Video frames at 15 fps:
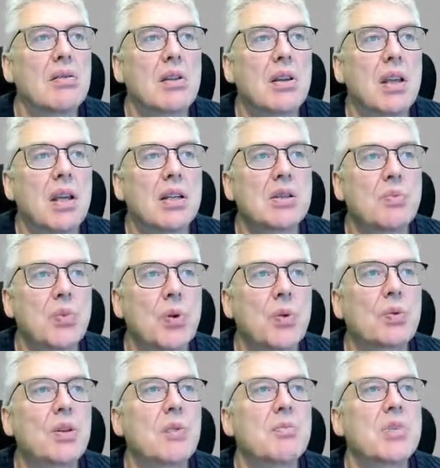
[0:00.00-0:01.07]
these
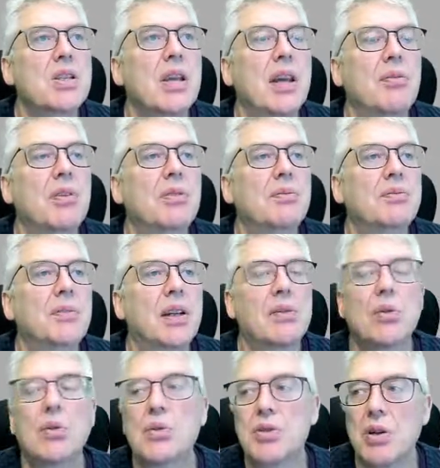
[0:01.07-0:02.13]
programs here, and
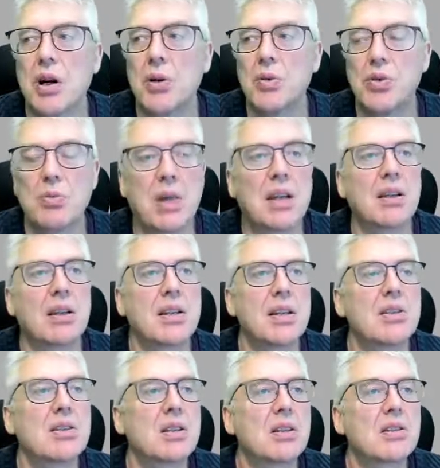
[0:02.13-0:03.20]
also how to make an
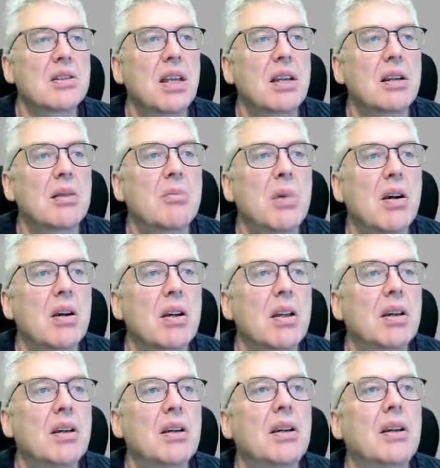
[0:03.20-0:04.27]
instance data block,
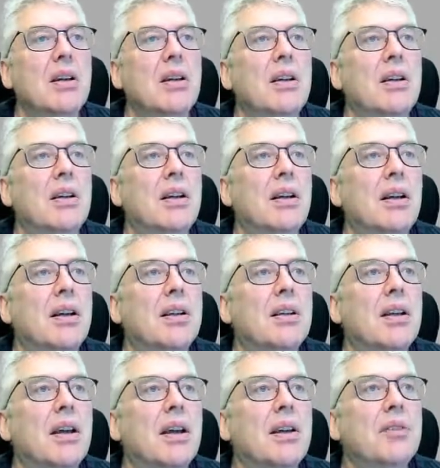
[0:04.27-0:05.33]
and
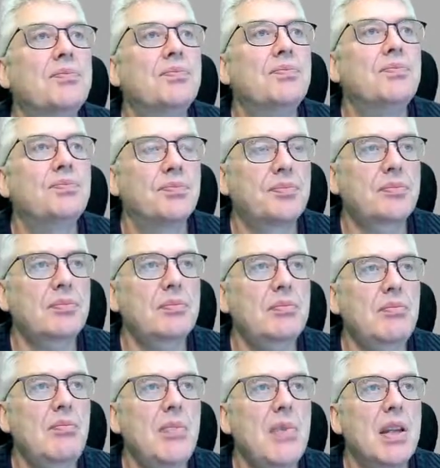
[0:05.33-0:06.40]

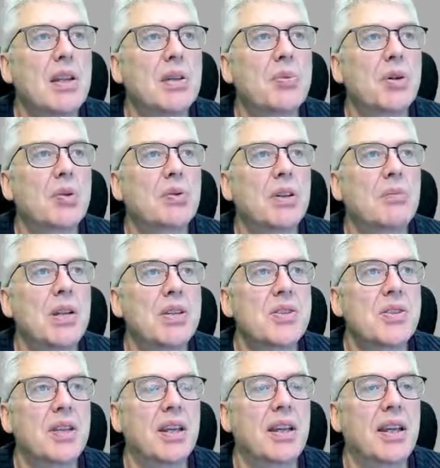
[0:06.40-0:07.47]
the program
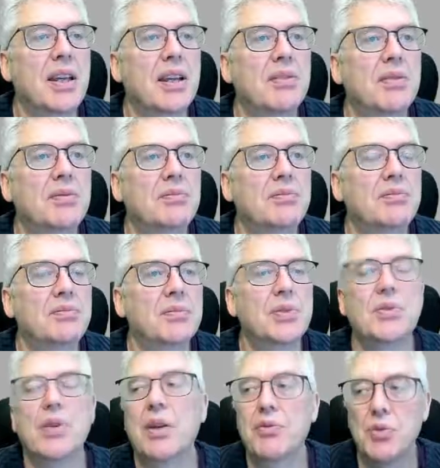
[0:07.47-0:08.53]
listing here, but
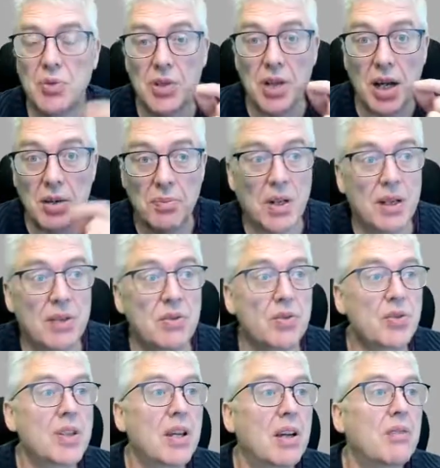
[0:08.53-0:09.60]
you have to type it in
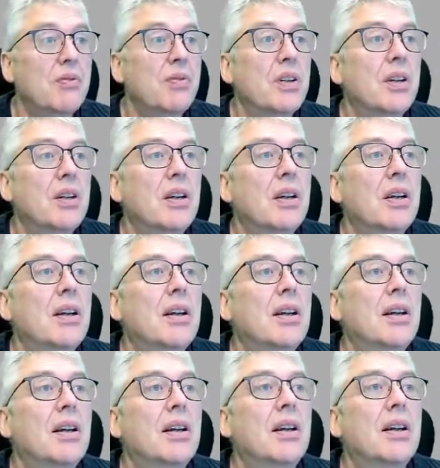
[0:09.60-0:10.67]
yourself,
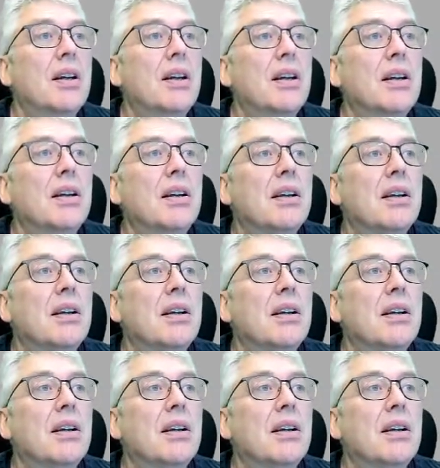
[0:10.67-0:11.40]
and